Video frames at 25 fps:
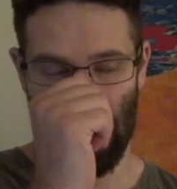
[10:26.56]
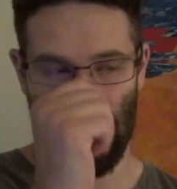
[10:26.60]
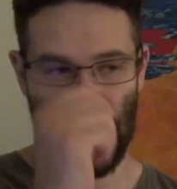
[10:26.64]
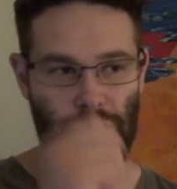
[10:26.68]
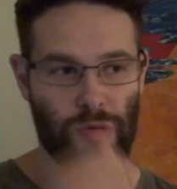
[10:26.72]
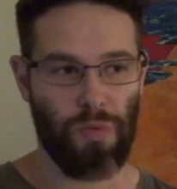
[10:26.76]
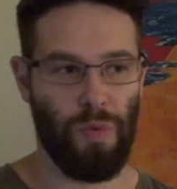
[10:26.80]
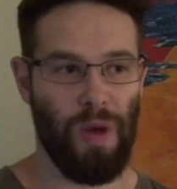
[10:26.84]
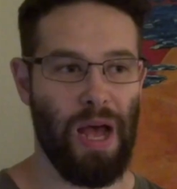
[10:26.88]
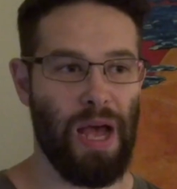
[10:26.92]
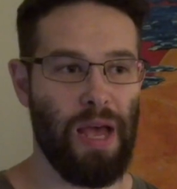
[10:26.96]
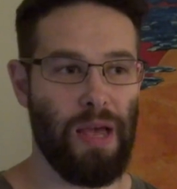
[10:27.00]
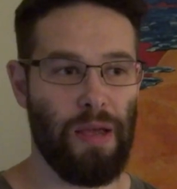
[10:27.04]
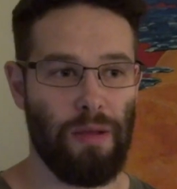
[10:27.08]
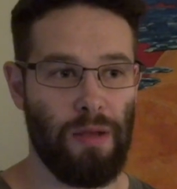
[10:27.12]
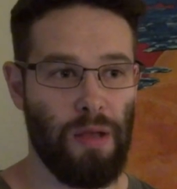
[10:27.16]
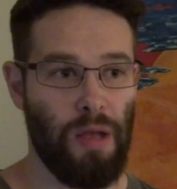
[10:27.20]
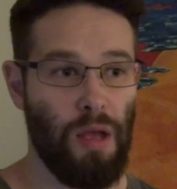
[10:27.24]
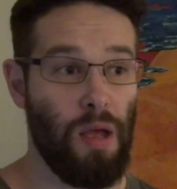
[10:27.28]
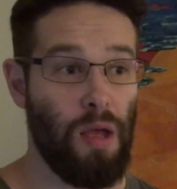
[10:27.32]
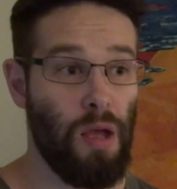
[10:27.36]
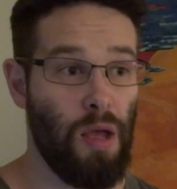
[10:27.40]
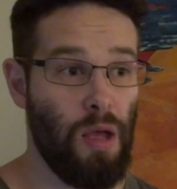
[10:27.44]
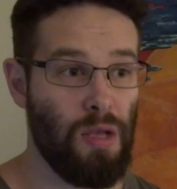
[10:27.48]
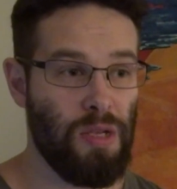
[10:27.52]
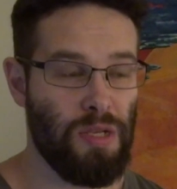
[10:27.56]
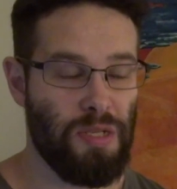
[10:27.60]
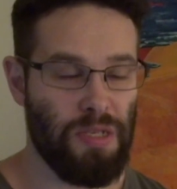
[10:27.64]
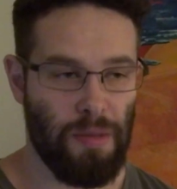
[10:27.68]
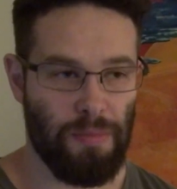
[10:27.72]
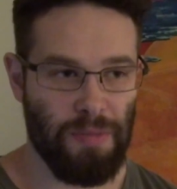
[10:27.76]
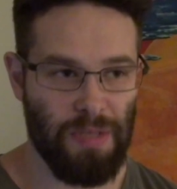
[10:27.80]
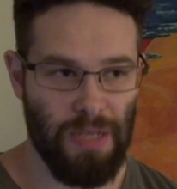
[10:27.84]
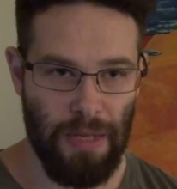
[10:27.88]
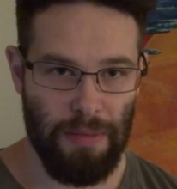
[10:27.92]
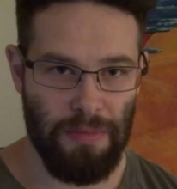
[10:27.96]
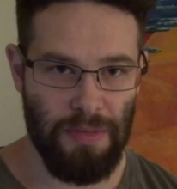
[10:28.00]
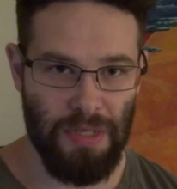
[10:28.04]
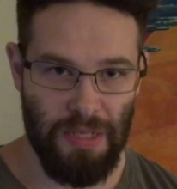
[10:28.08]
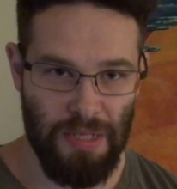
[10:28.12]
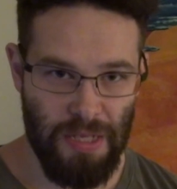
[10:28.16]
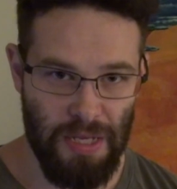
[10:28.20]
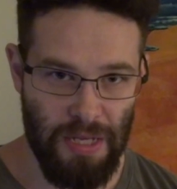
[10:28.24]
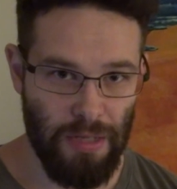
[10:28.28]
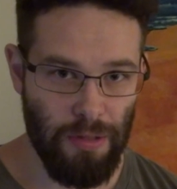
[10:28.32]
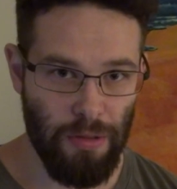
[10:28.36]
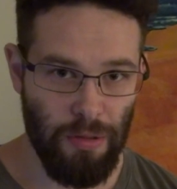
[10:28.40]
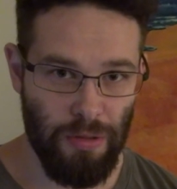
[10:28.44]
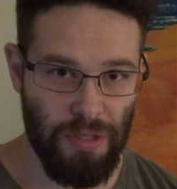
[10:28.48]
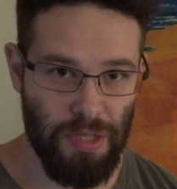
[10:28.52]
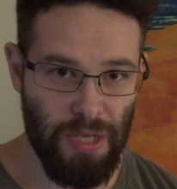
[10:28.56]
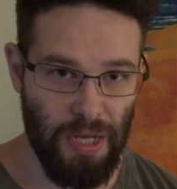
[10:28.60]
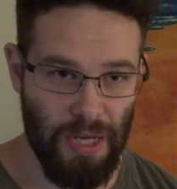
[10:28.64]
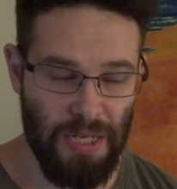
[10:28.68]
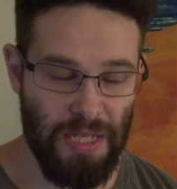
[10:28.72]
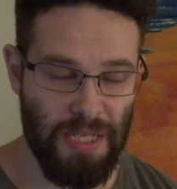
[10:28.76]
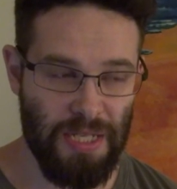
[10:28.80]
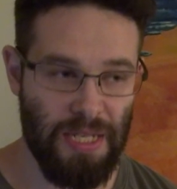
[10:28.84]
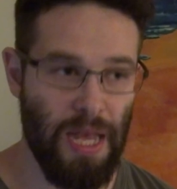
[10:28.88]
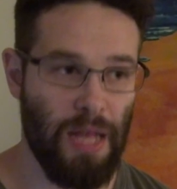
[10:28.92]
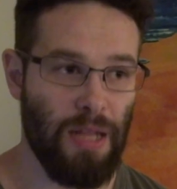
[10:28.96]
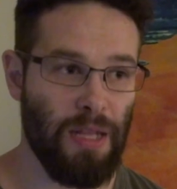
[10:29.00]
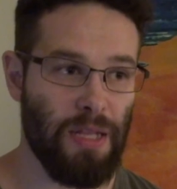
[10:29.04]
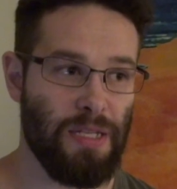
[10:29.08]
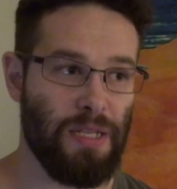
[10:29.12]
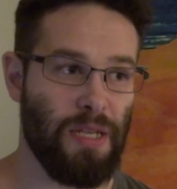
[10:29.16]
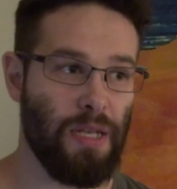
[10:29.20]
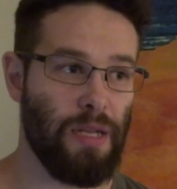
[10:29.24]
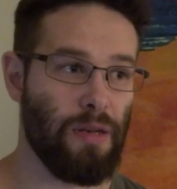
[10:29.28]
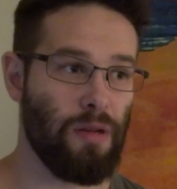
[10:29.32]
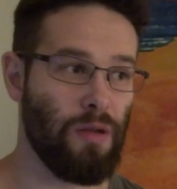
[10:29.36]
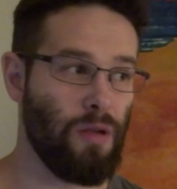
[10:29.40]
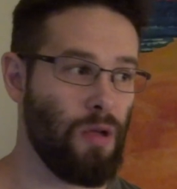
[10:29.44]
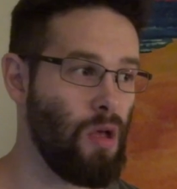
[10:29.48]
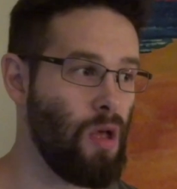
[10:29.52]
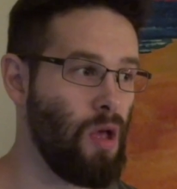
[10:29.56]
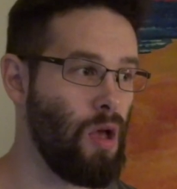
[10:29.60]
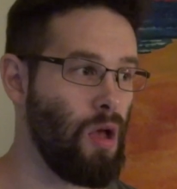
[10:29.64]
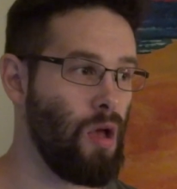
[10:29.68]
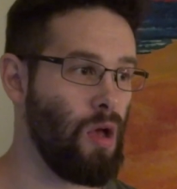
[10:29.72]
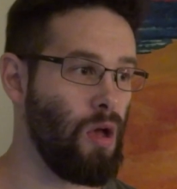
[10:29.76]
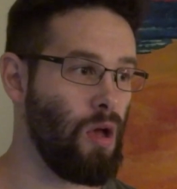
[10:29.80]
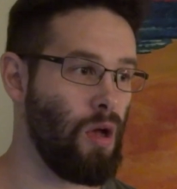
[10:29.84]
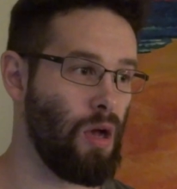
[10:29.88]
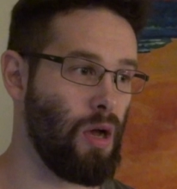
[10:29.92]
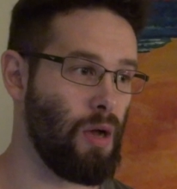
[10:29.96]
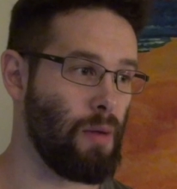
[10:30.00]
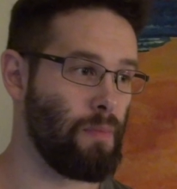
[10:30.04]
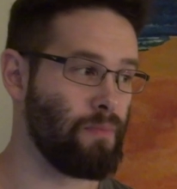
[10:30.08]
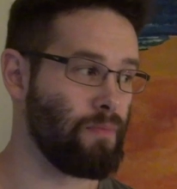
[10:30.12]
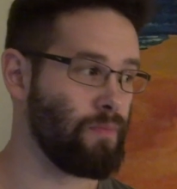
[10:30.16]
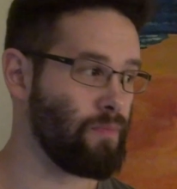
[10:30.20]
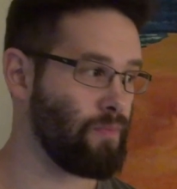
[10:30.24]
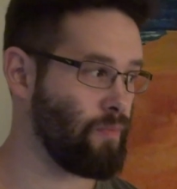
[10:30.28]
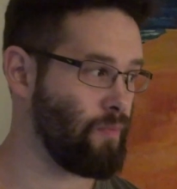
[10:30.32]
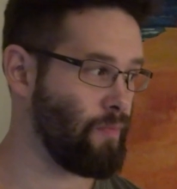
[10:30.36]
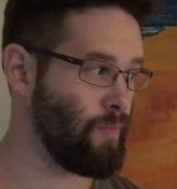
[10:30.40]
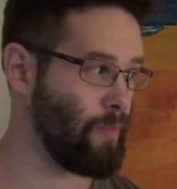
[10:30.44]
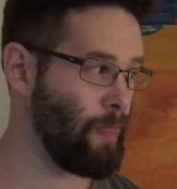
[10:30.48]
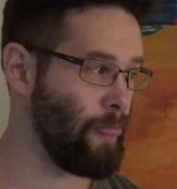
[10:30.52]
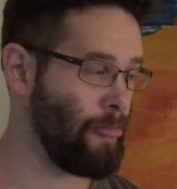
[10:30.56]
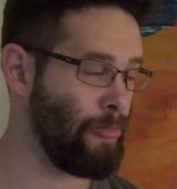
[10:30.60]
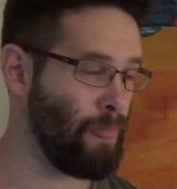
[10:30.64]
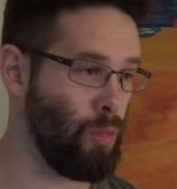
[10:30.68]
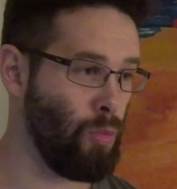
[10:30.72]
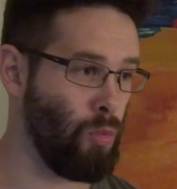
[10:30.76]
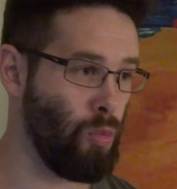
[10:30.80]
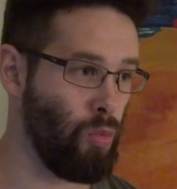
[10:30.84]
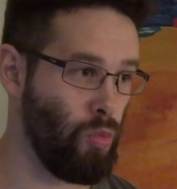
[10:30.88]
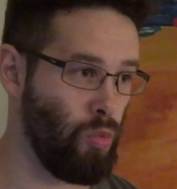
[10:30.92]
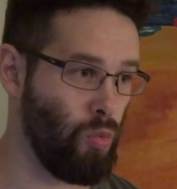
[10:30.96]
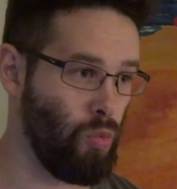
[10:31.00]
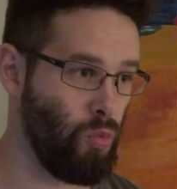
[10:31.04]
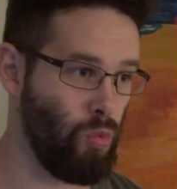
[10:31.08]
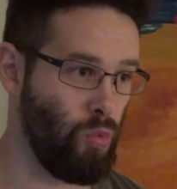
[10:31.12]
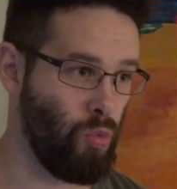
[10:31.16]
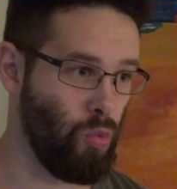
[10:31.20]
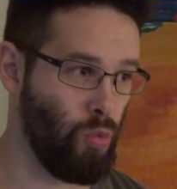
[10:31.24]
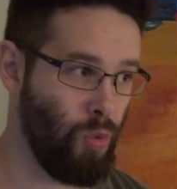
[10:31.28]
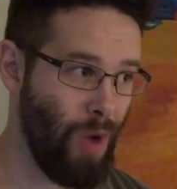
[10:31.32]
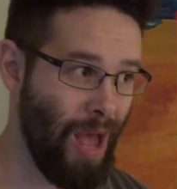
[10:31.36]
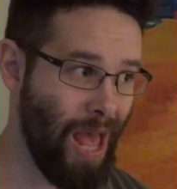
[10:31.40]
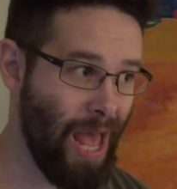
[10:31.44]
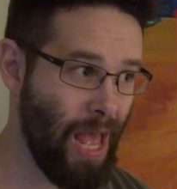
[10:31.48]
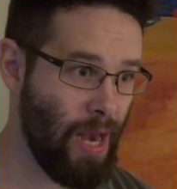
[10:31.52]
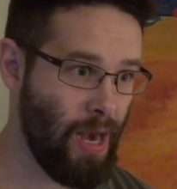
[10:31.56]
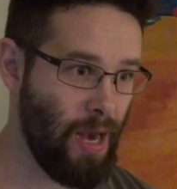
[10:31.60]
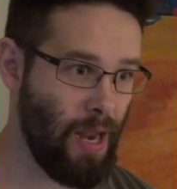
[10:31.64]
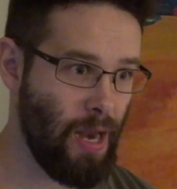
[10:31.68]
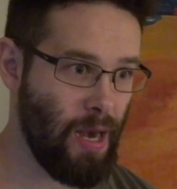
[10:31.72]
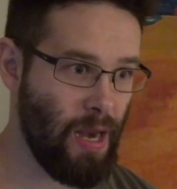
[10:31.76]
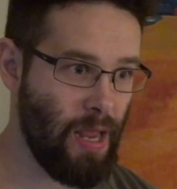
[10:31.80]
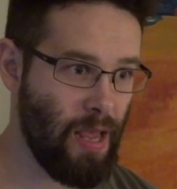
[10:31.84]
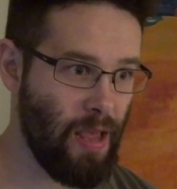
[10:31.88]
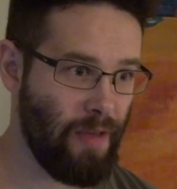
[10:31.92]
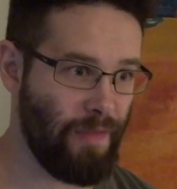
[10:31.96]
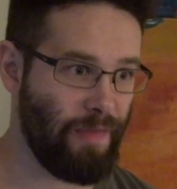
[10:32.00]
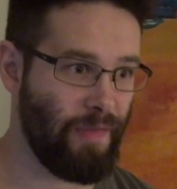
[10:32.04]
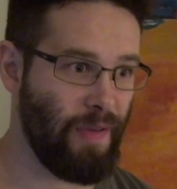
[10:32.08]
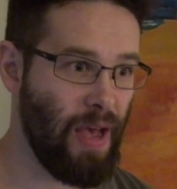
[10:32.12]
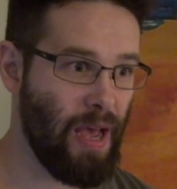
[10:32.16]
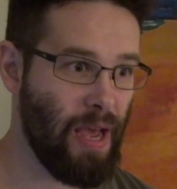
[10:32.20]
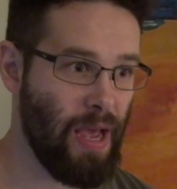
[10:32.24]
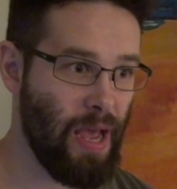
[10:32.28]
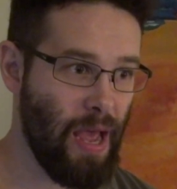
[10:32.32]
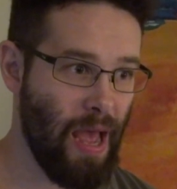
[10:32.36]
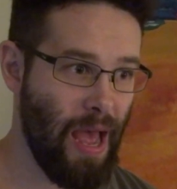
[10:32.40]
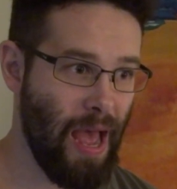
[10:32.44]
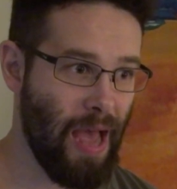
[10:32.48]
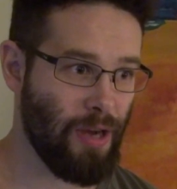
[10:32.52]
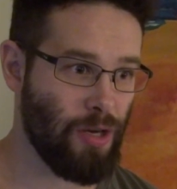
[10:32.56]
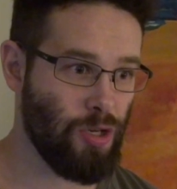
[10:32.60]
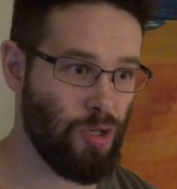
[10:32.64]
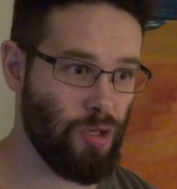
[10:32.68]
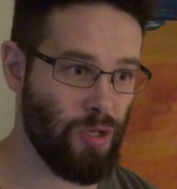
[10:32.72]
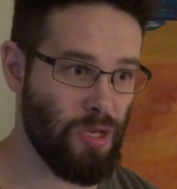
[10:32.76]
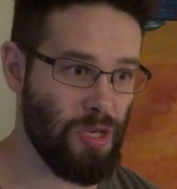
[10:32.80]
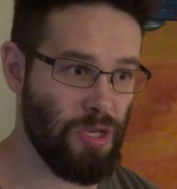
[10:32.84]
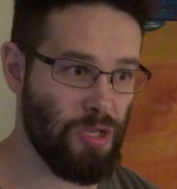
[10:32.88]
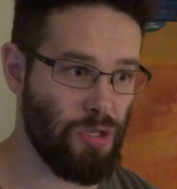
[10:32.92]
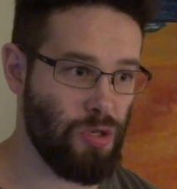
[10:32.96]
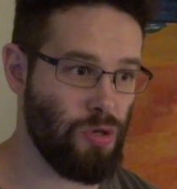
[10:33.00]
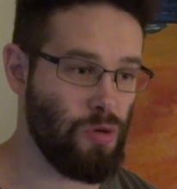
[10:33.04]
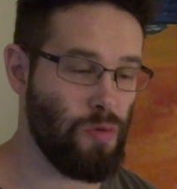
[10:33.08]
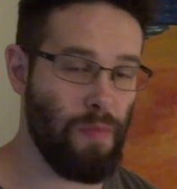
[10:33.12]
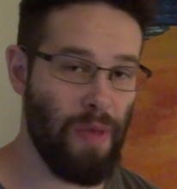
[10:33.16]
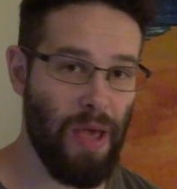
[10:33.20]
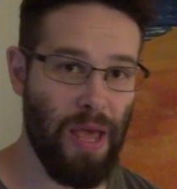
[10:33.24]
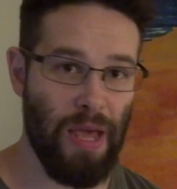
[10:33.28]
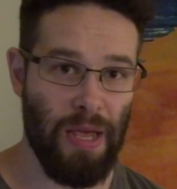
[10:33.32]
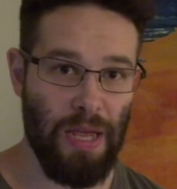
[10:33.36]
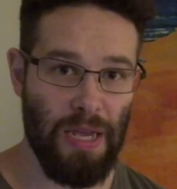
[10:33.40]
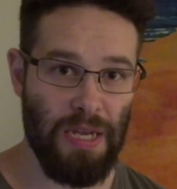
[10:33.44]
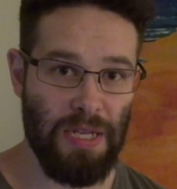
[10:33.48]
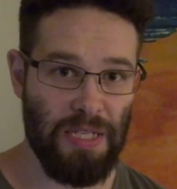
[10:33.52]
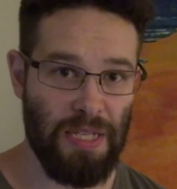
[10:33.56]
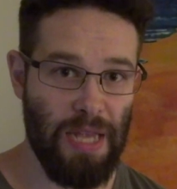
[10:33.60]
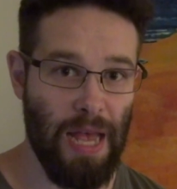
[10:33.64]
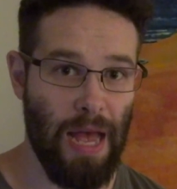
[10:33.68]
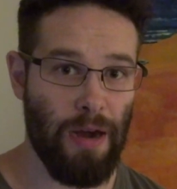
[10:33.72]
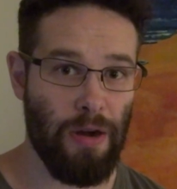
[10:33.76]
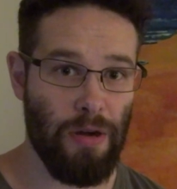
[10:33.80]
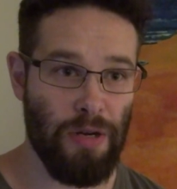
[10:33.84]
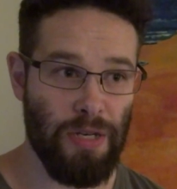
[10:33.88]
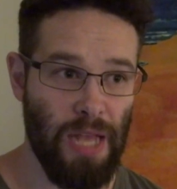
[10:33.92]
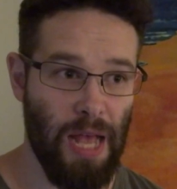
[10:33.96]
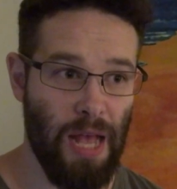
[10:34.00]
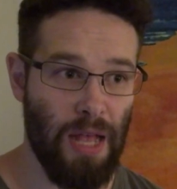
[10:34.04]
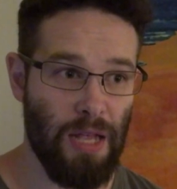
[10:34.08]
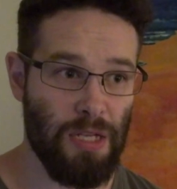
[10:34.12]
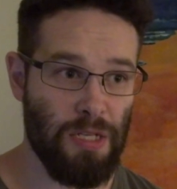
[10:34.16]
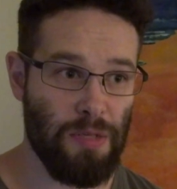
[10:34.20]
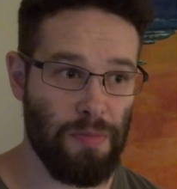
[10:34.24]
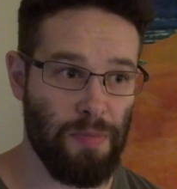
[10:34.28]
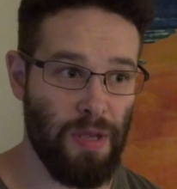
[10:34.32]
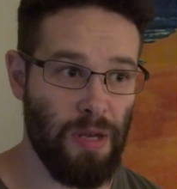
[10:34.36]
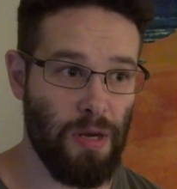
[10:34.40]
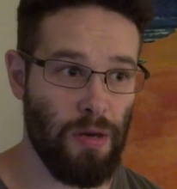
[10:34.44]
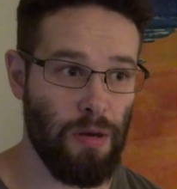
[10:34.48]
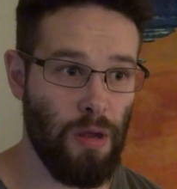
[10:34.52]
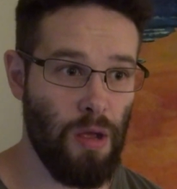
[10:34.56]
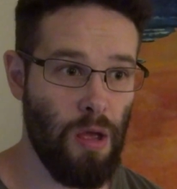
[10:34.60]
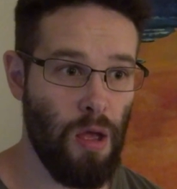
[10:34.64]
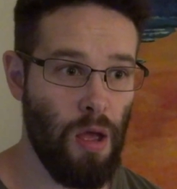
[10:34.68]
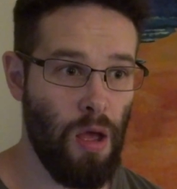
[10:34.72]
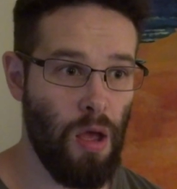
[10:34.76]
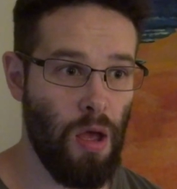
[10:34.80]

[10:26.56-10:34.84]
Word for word: That's why sometimes he looks like a skeleton. Um, when and if I actually do make a Saturn talisman,